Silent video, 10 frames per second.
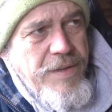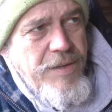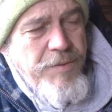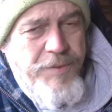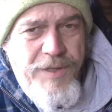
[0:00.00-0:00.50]

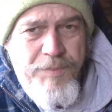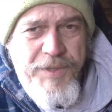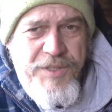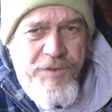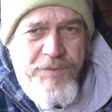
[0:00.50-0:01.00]
feel a
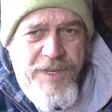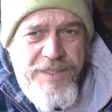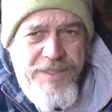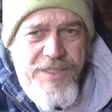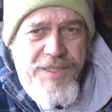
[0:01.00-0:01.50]
bit
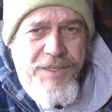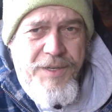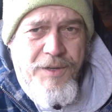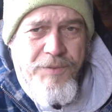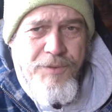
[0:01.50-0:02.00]
deflated
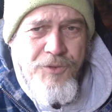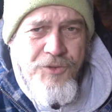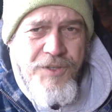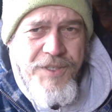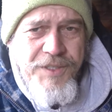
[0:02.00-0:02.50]
over the
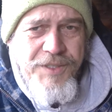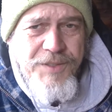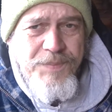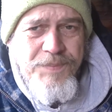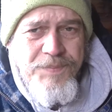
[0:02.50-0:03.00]
trees,
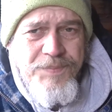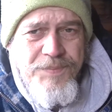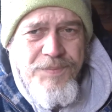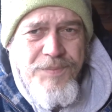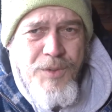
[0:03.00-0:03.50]

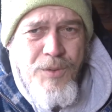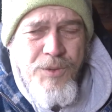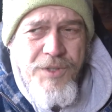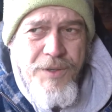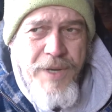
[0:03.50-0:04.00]
but
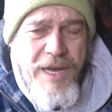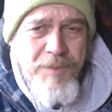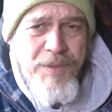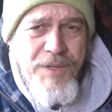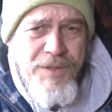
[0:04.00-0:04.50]
also
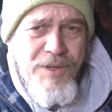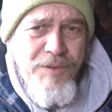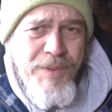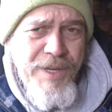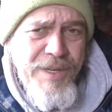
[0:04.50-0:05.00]
happy that
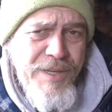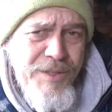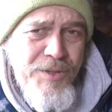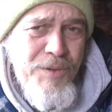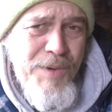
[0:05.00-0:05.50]
I'll be able
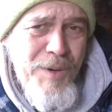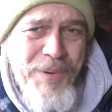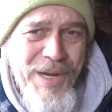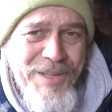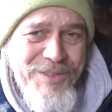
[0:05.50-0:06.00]
to do my
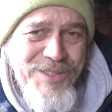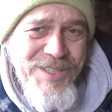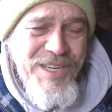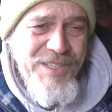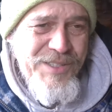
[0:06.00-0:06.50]
paths and
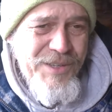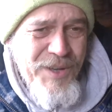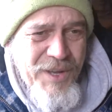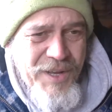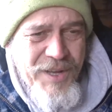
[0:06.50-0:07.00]
that, so
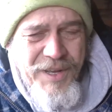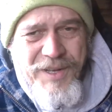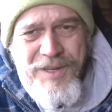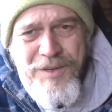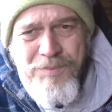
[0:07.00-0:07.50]

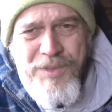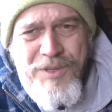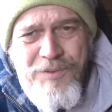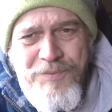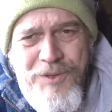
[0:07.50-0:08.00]
a bit
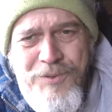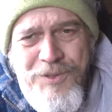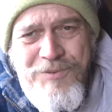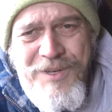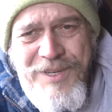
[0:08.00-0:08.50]

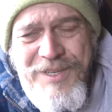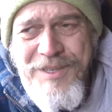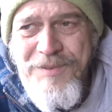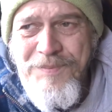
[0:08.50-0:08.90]
confusing really.